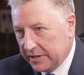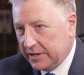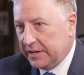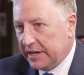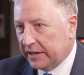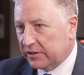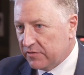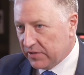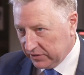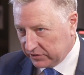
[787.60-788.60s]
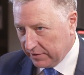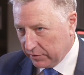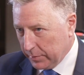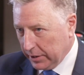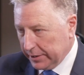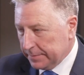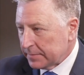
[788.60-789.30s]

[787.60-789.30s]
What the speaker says: He had convinced everybody.